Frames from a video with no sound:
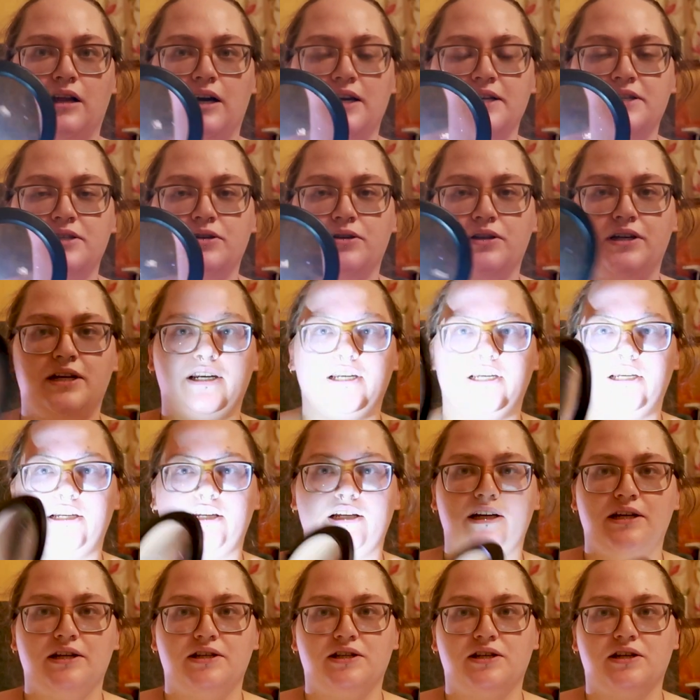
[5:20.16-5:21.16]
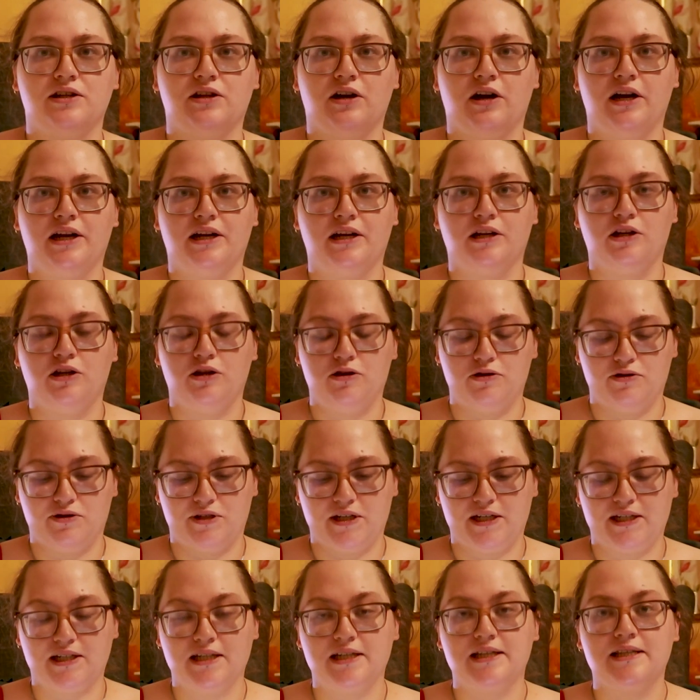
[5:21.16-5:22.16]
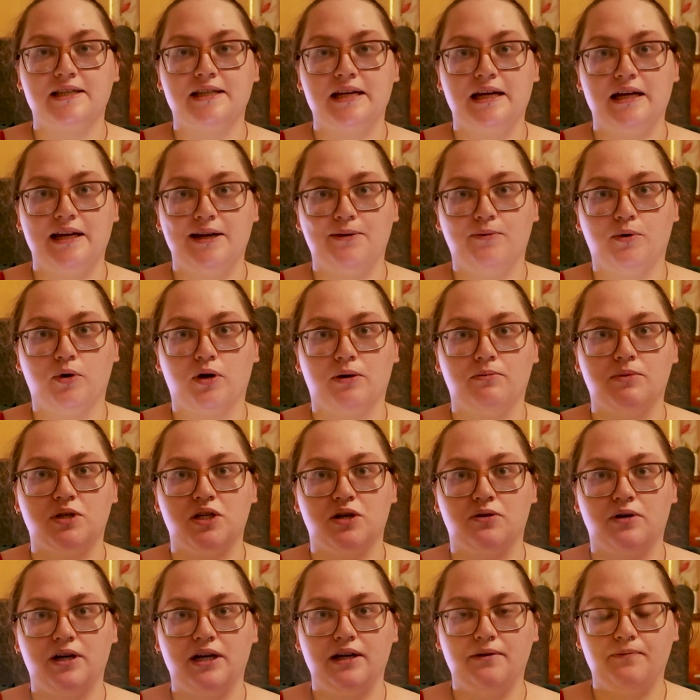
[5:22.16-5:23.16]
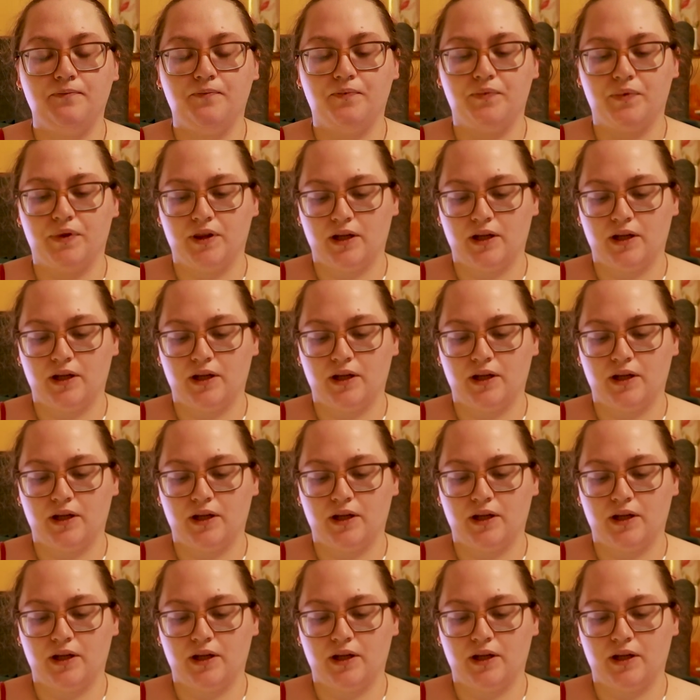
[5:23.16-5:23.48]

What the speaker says: light on it so that I can use it to see what I'm doing,